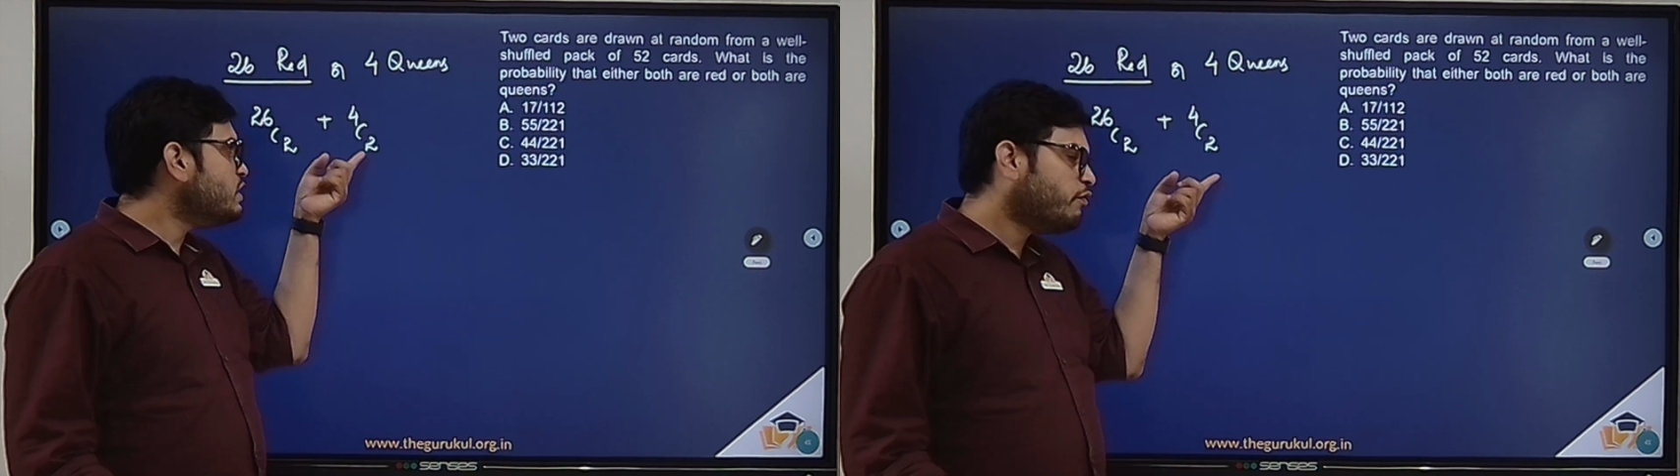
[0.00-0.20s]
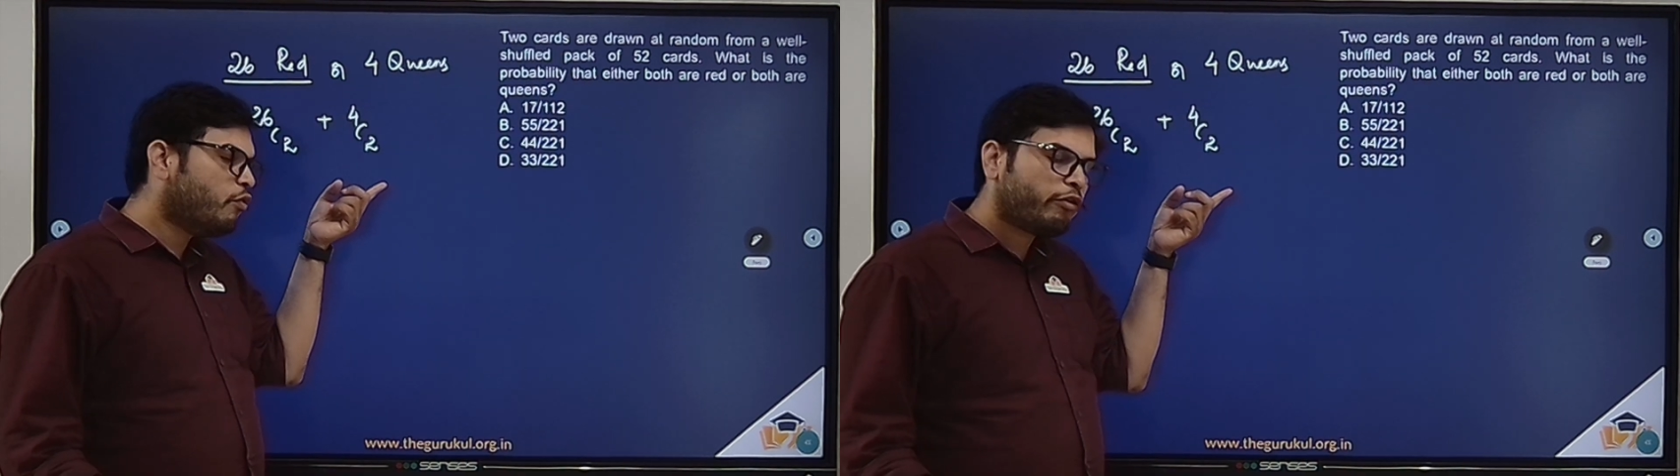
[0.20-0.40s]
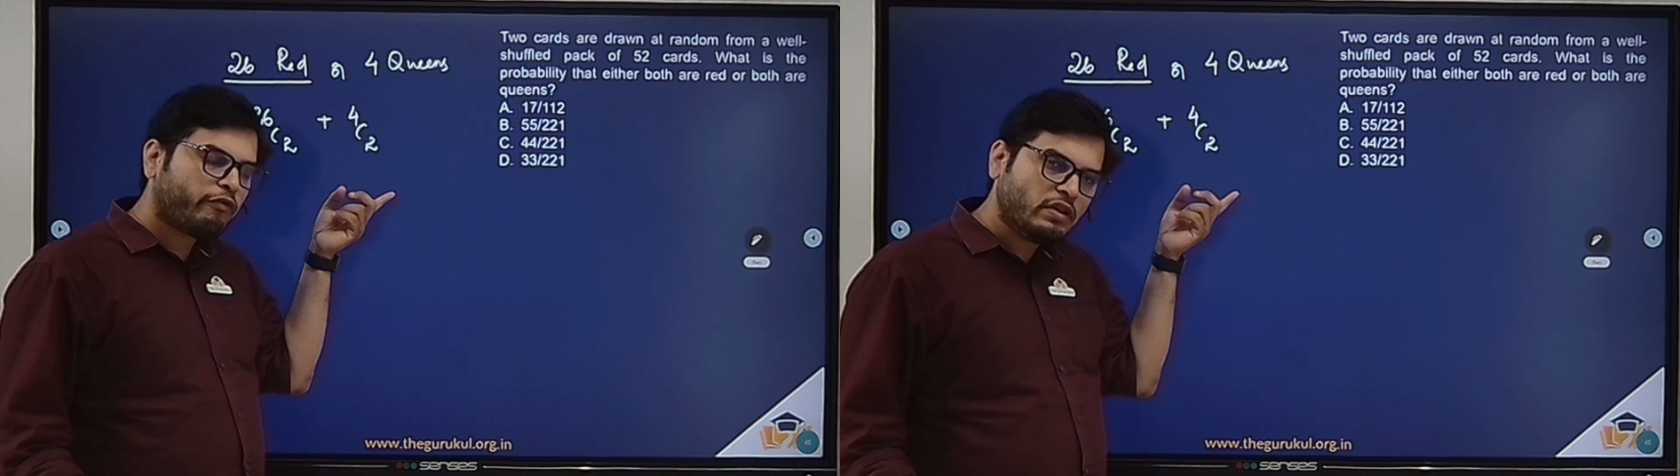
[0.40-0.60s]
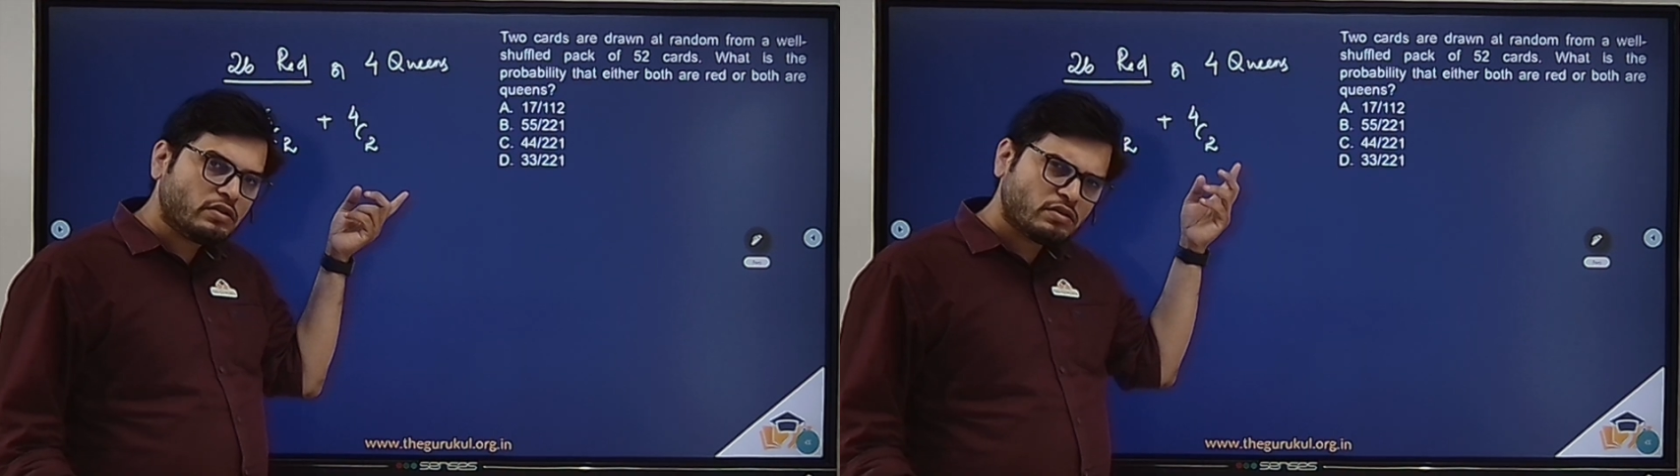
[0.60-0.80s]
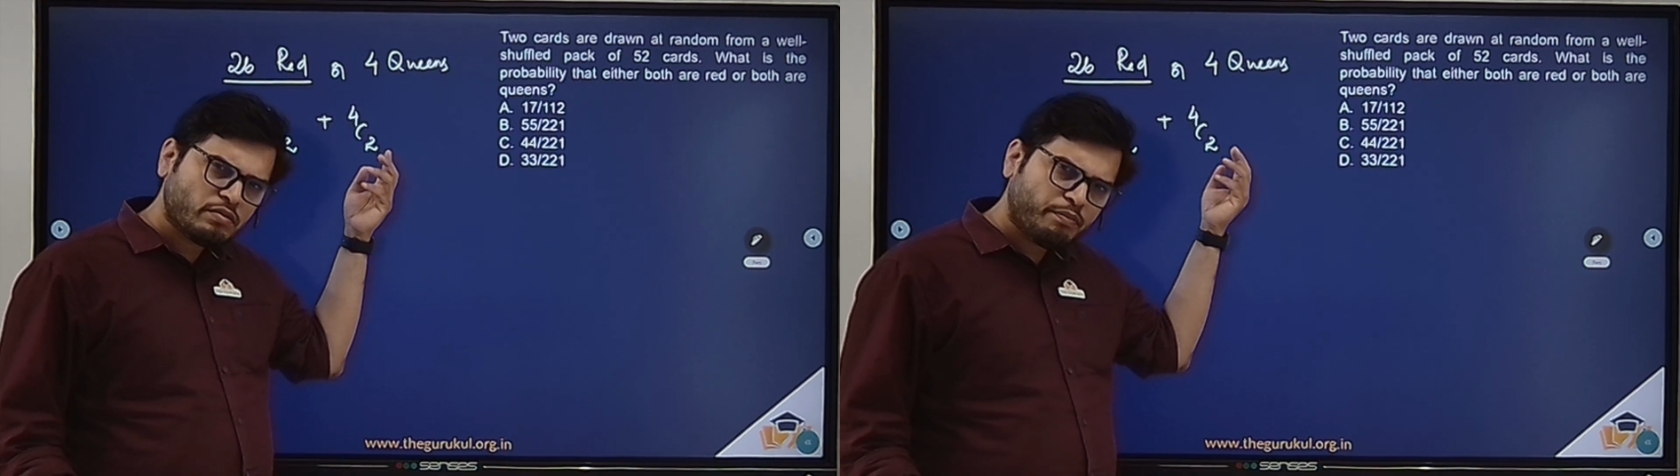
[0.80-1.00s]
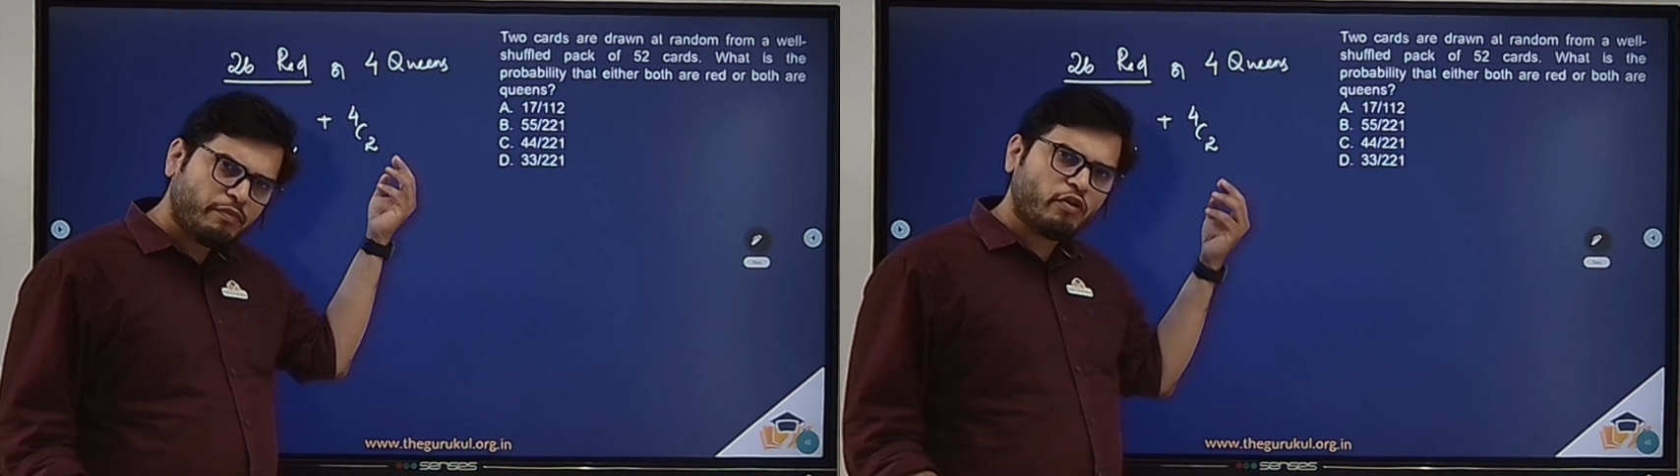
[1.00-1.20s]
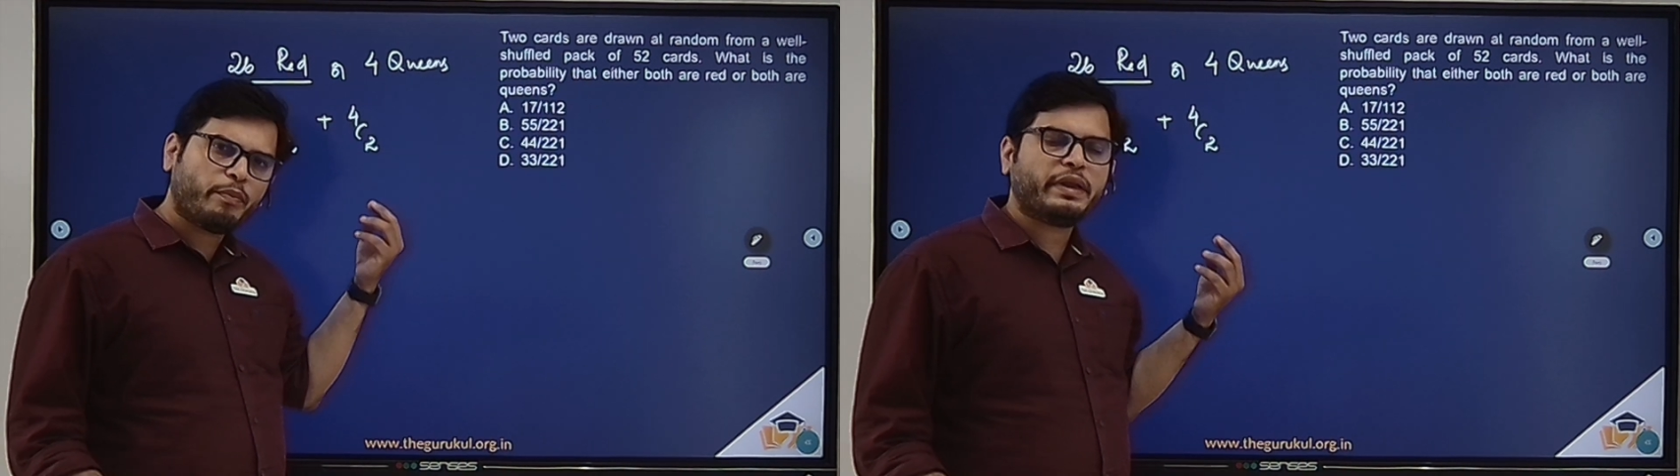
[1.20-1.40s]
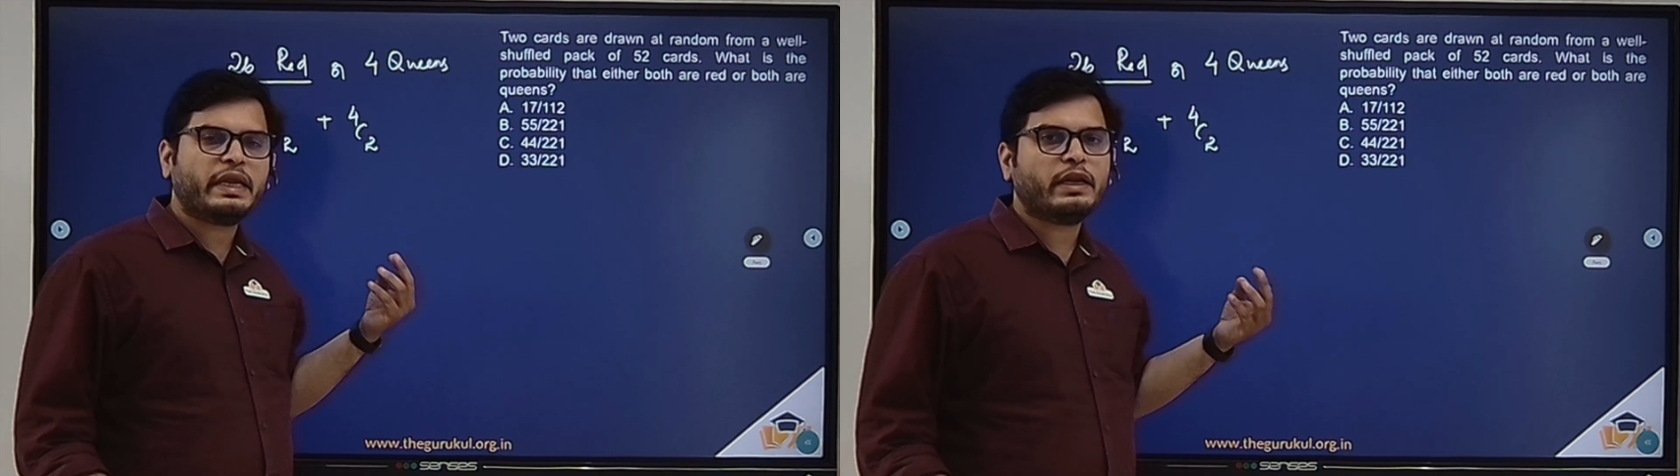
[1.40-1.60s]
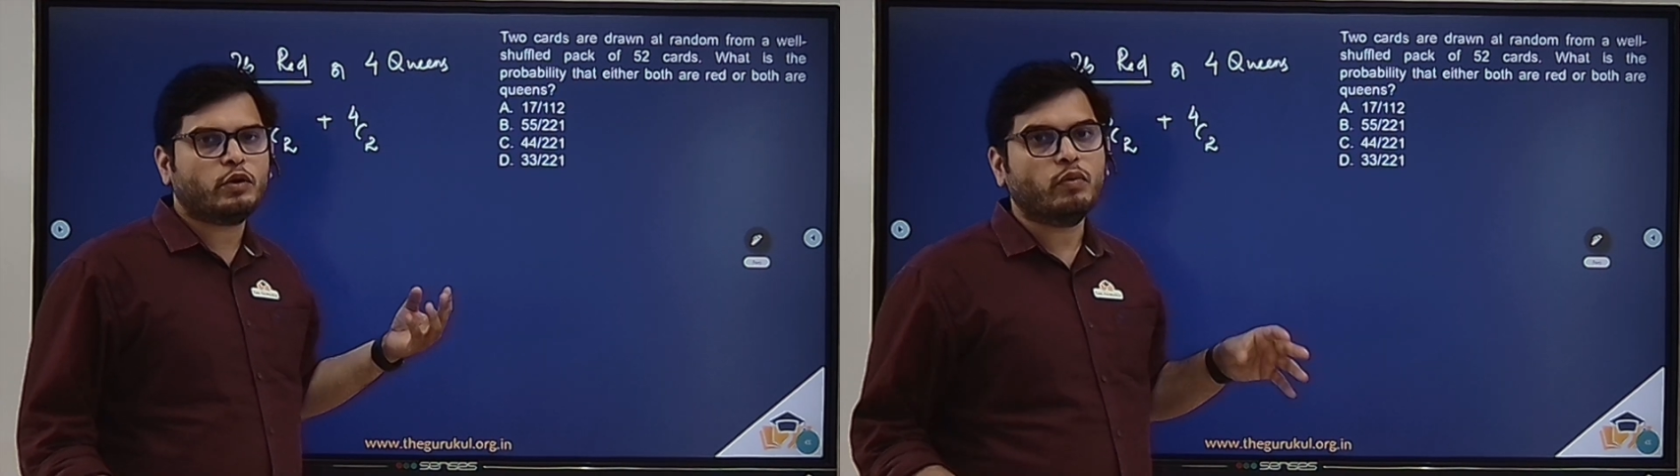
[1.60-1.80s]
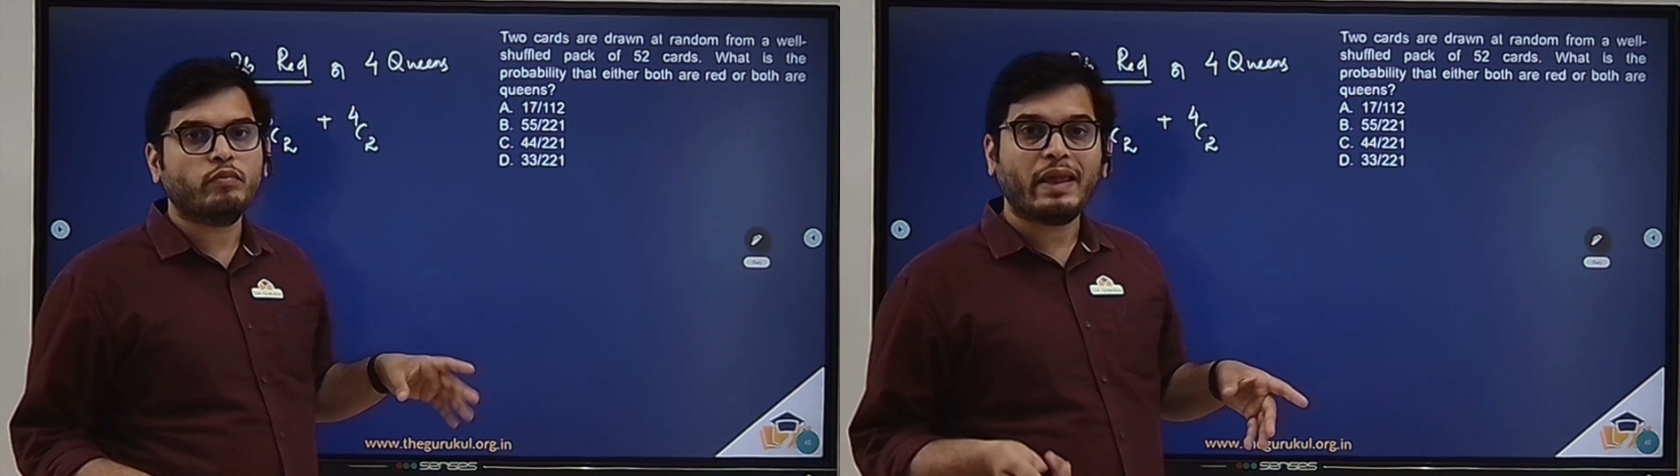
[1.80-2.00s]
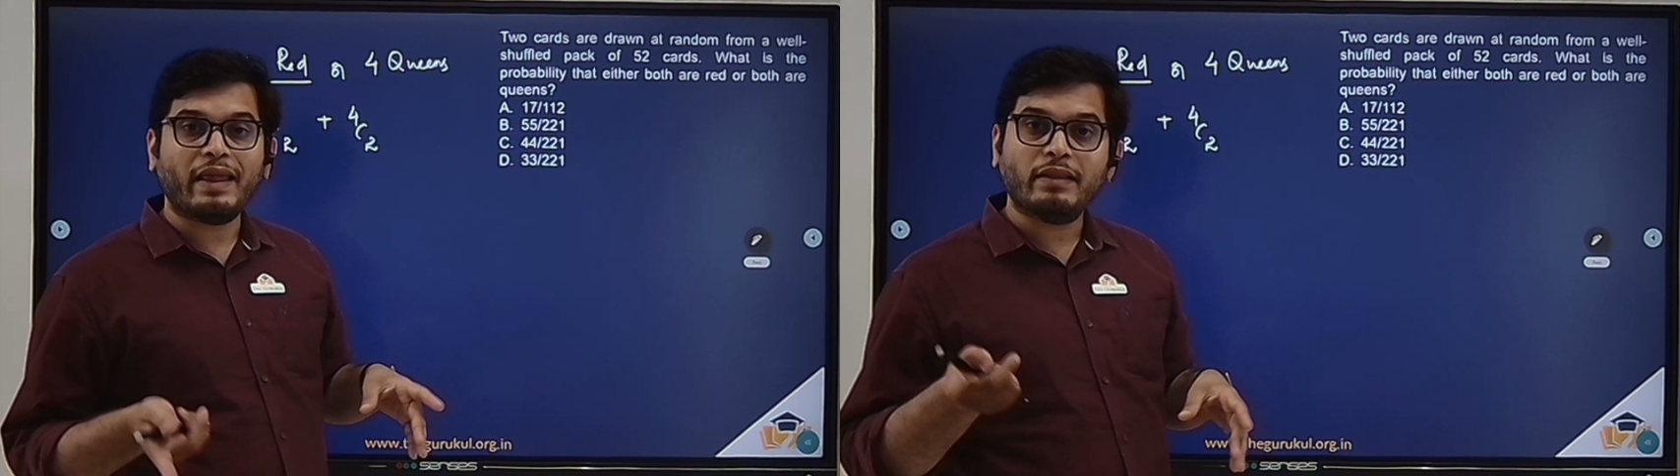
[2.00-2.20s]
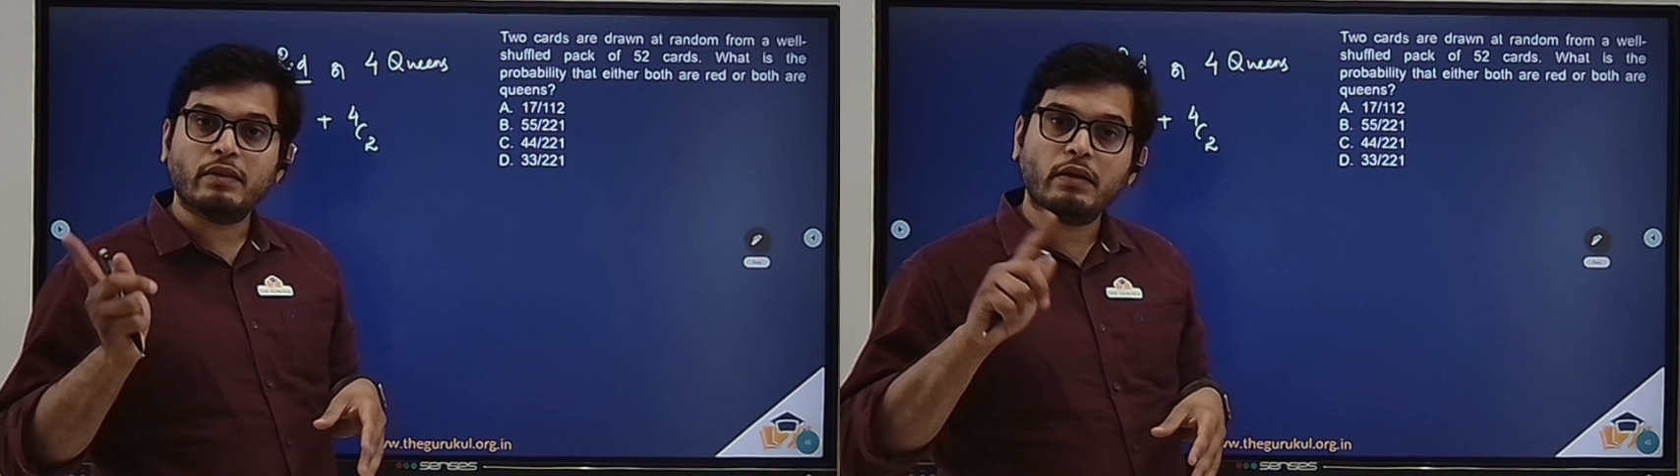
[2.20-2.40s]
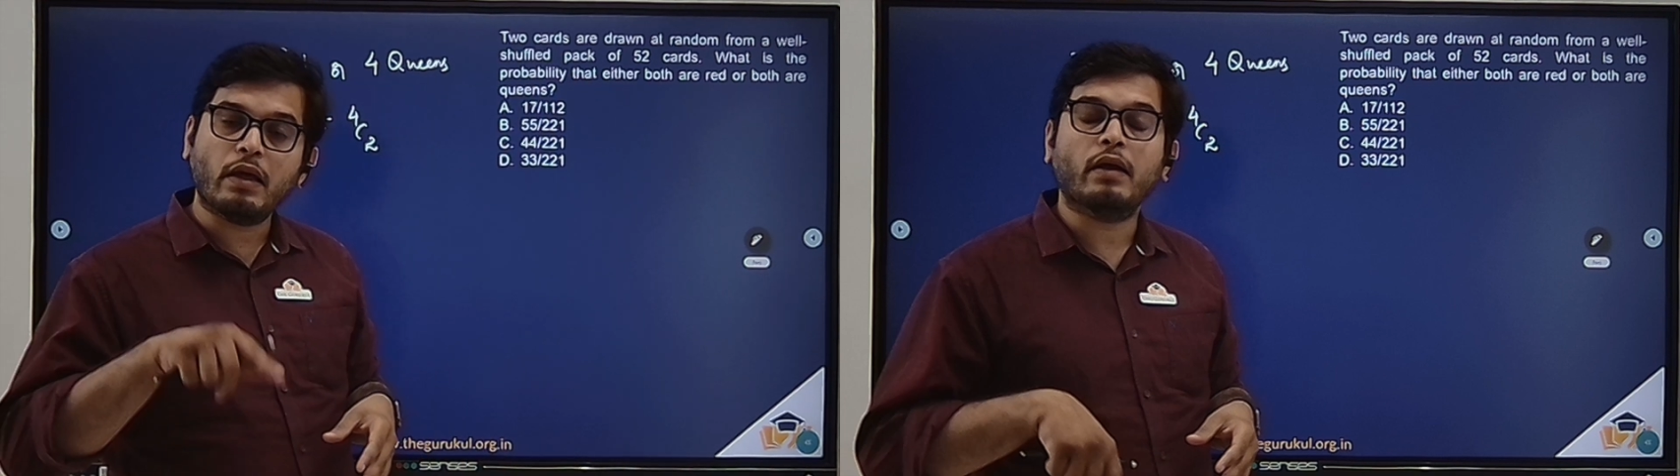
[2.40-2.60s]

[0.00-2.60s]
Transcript: 4 pins, you're picking 2, and